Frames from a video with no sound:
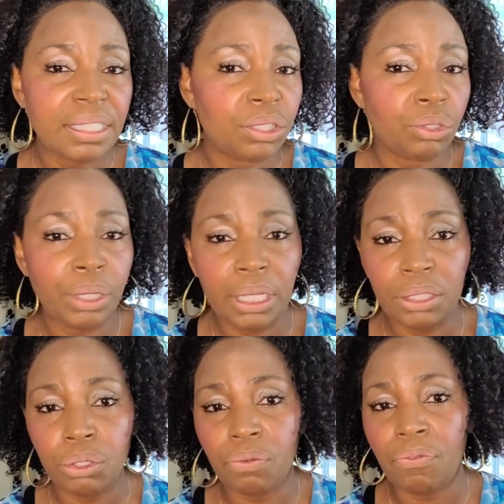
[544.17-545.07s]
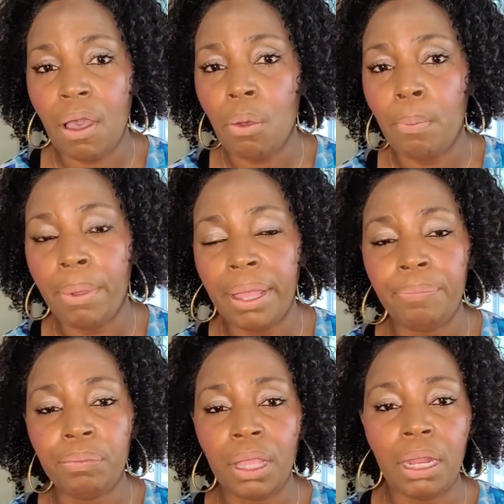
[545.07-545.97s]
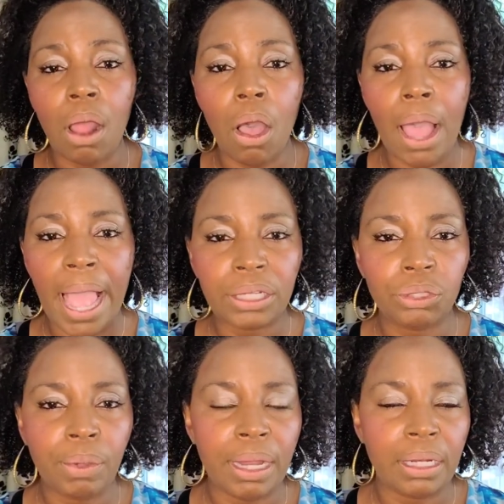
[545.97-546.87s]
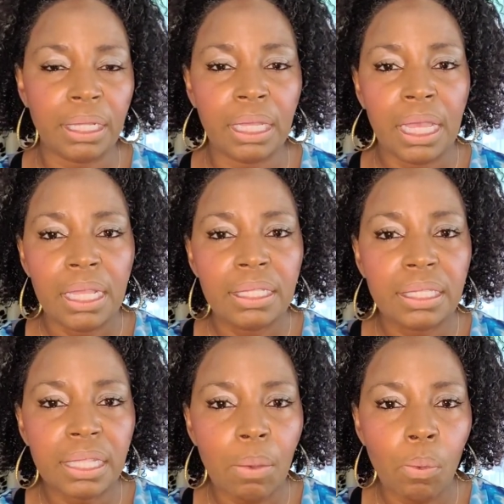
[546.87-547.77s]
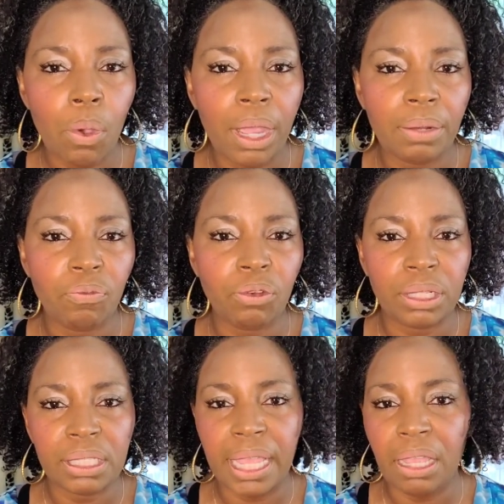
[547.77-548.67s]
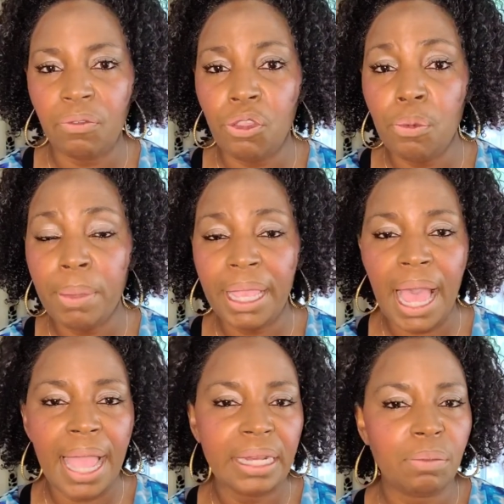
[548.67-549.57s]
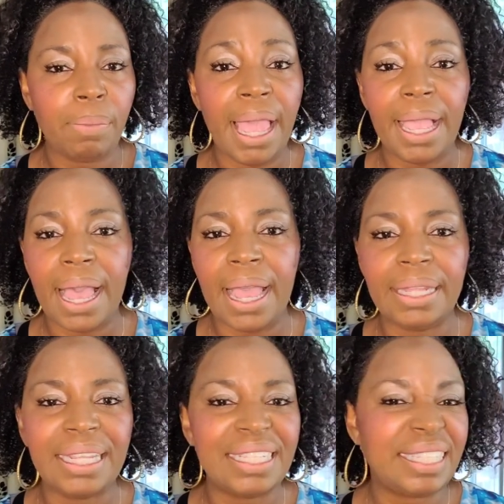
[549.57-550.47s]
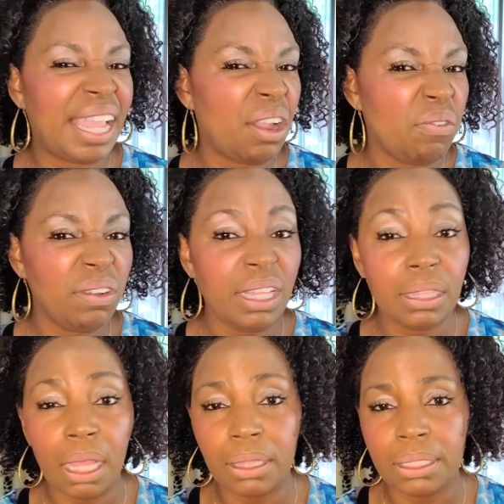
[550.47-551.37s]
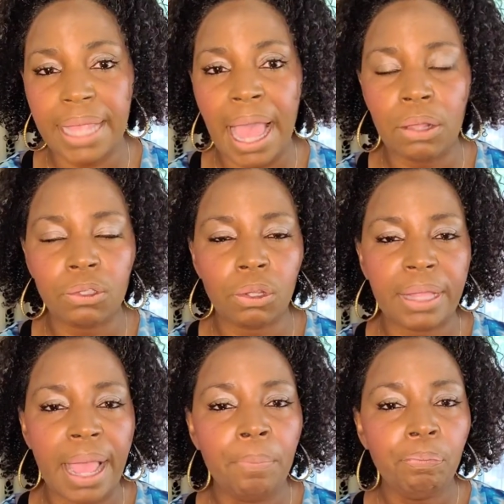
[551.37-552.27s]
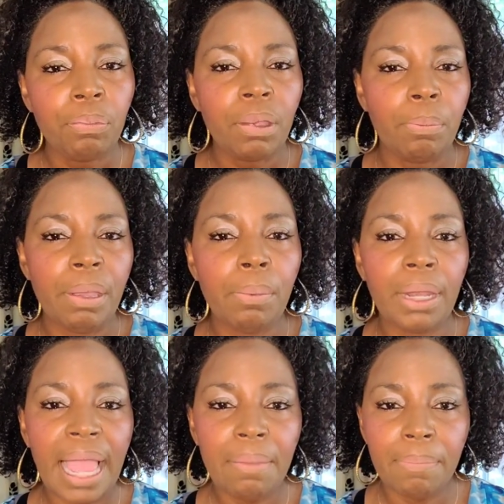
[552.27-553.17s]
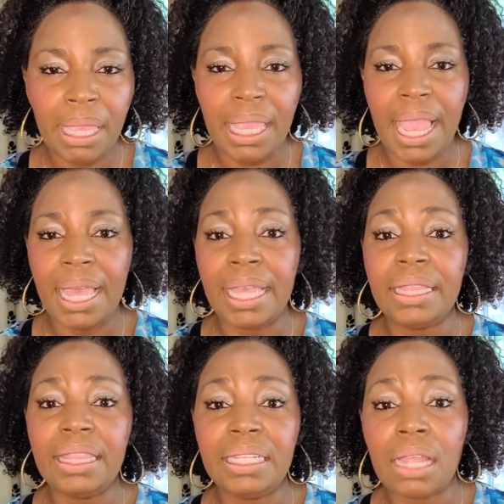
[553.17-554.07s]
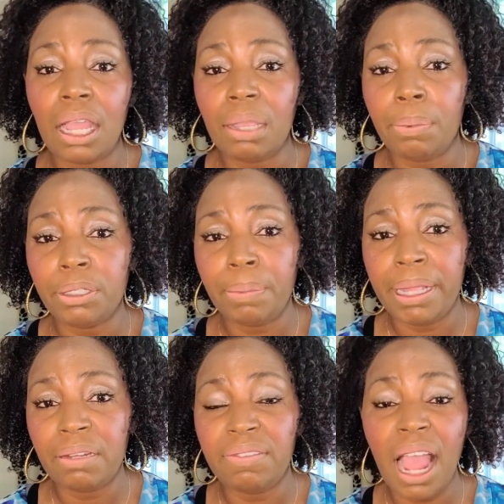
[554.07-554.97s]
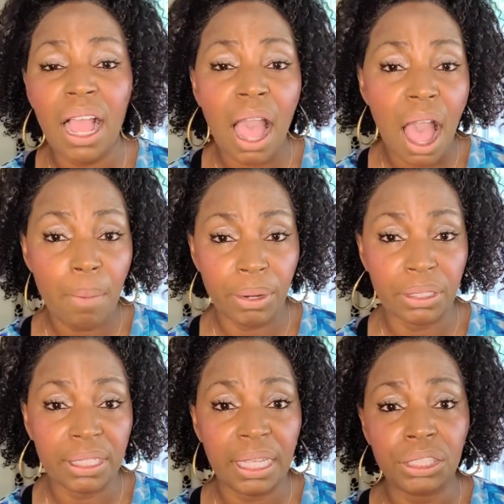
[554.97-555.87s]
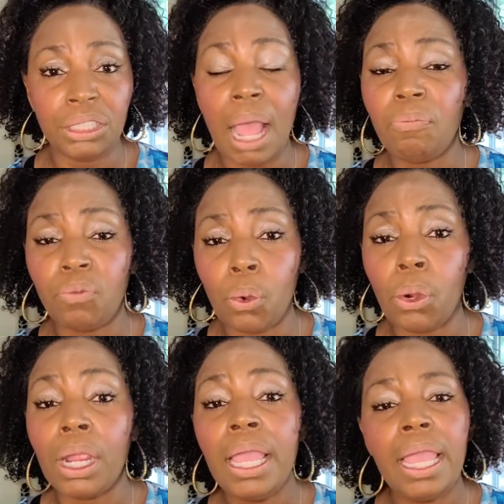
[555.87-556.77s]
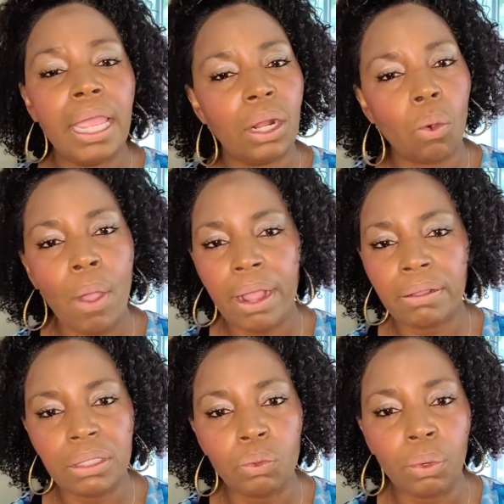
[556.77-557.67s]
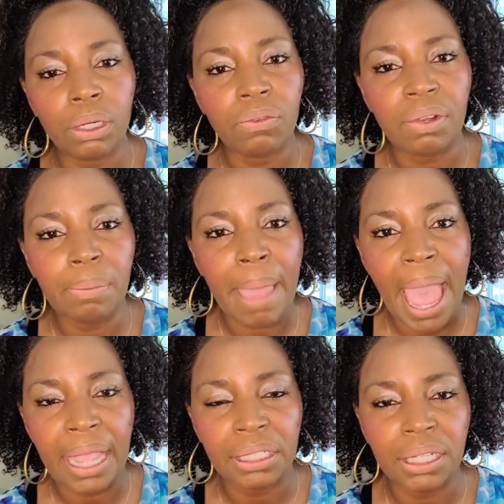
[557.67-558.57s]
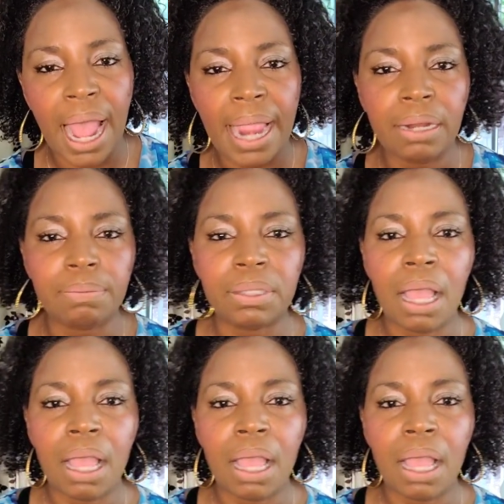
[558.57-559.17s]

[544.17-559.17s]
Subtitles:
this intriguing to a fault, but in all actuality, someone, for the sake of humankind and pet kind, has carefully thought this out so that people like me and the doggyperspective.comers can shop for and acquire these wonderfully packaged items.